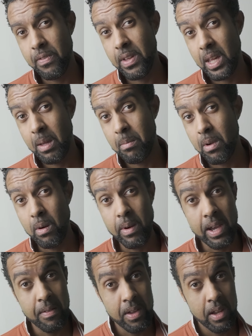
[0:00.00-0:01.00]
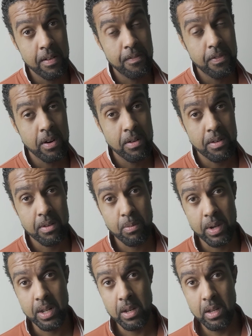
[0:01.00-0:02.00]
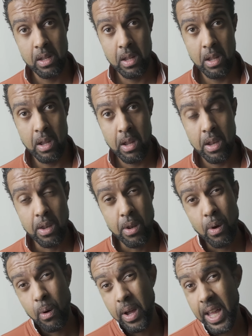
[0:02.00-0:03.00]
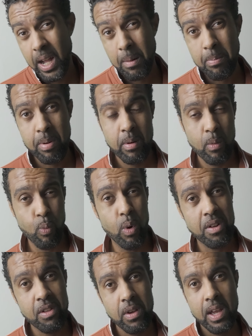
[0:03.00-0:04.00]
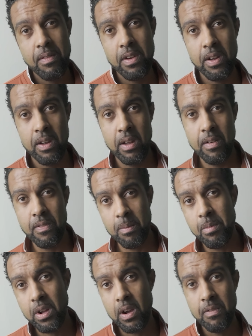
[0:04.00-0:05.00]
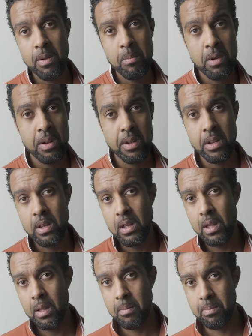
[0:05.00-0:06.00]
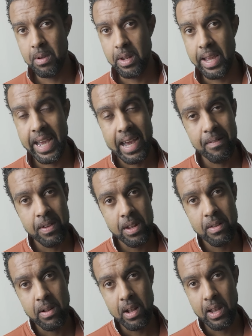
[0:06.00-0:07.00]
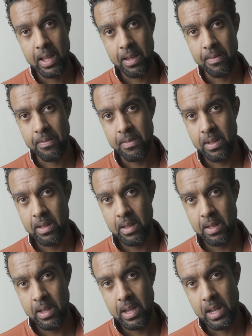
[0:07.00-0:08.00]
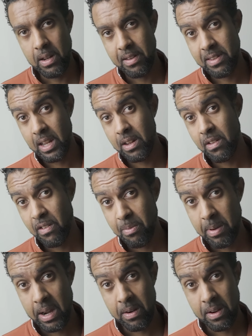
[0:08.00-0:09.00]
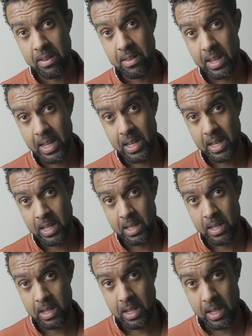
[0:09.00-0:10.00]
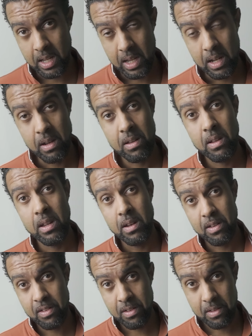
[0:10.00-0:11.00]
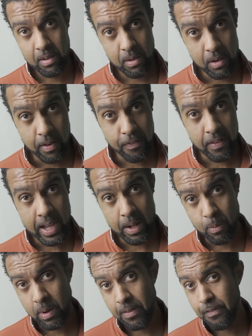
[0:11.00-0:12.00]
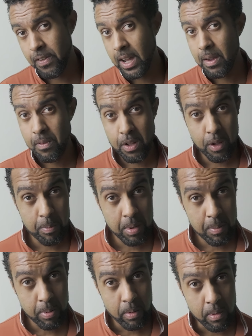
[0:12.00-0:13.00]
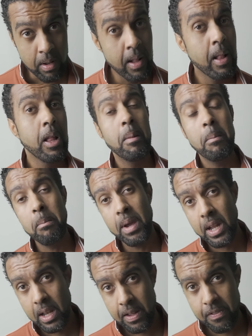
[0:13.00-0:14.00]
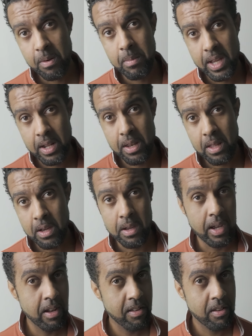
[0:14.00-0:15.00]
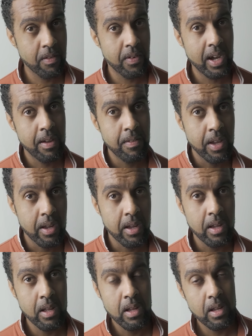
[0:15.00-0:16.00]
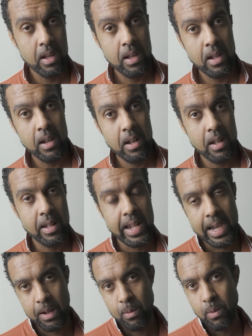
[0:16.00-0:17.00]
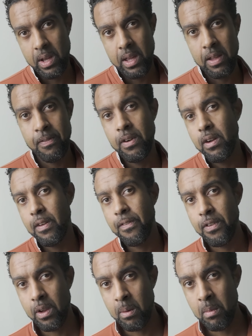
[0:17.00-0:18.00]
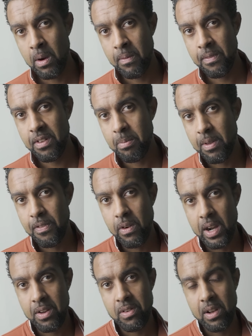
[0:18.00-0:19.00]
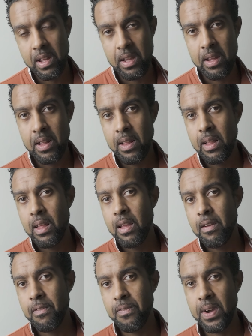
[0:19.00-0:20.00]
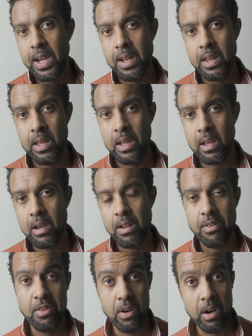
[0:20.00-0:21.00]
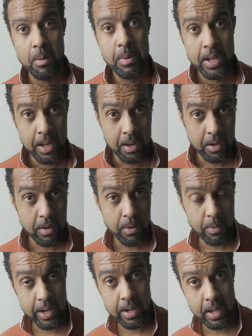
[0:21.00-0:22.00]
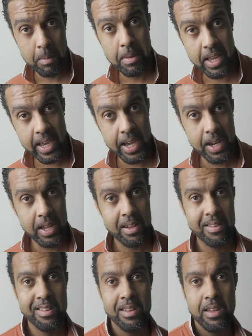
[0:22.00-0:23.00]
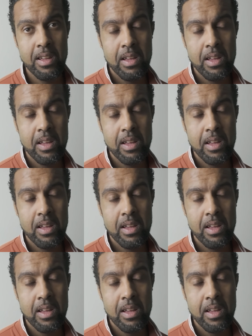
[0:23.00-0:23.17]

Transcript: of him arriving in France with no help whatsoever from the government, but having to live in the center of Paris in a studio flat with 5 other people, mainly from India, and surviving that way for a few months before actually finding a job and then a career in mechanics,